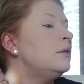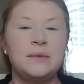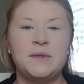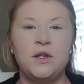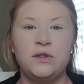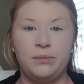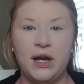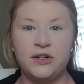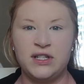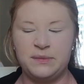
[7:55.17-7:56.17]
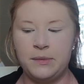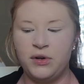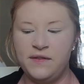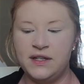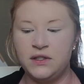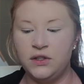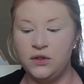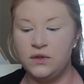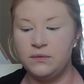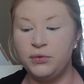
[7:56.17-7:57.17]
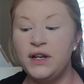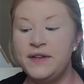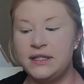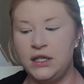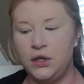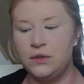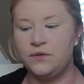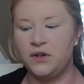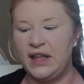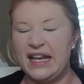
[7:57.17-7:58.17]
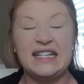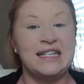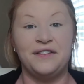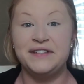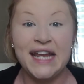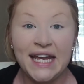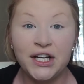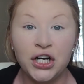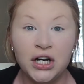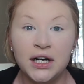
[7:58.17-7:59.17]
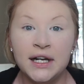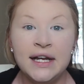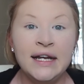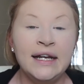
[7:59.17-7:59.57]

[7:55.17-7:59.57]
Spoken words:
Sometimes I use a brush that's been previously used for like self-tanner,